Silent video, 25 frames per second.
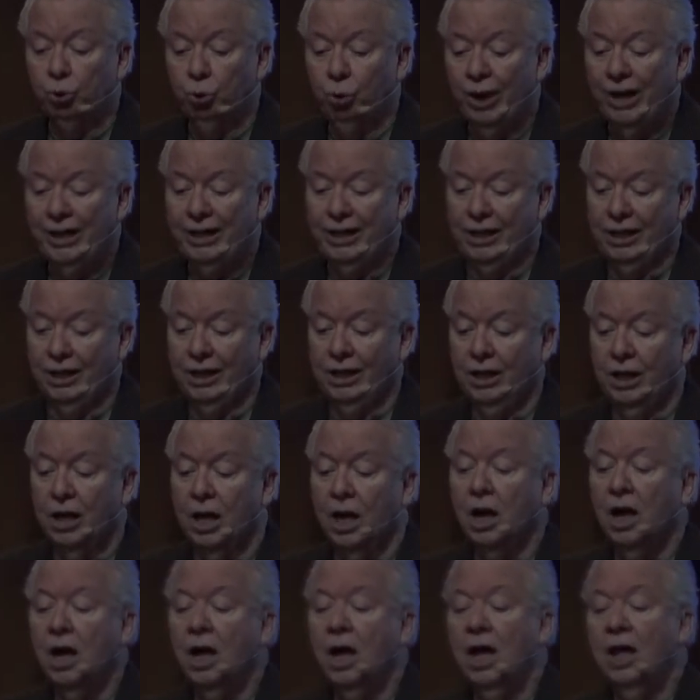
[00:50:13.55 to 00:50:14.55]
20
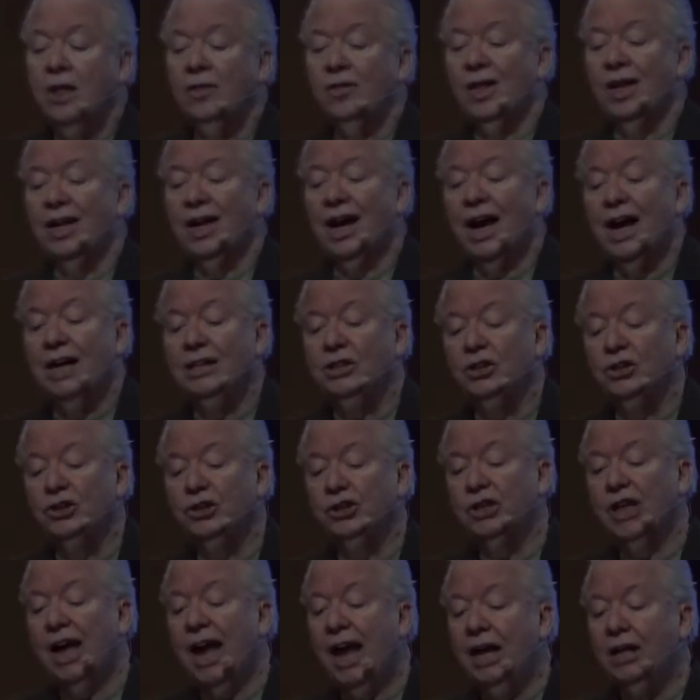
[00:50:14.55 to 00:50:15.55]
that I
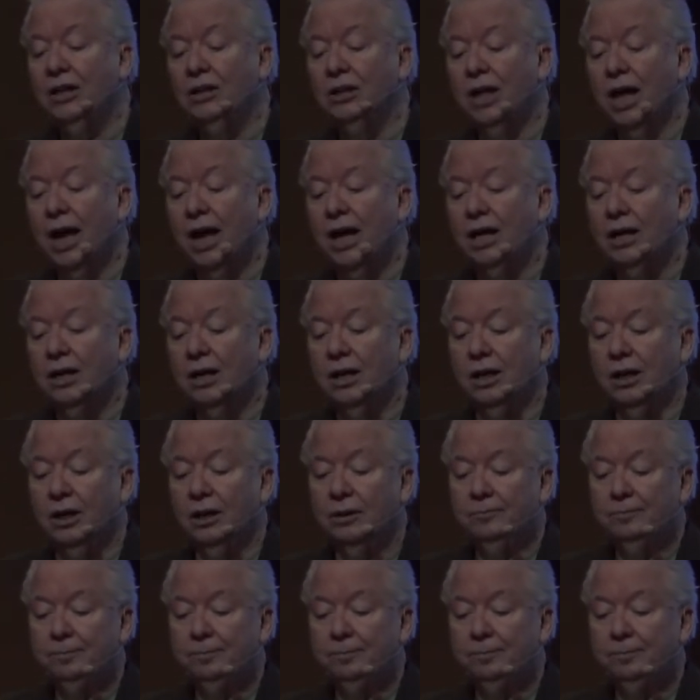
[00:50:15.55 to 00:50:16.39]
sang like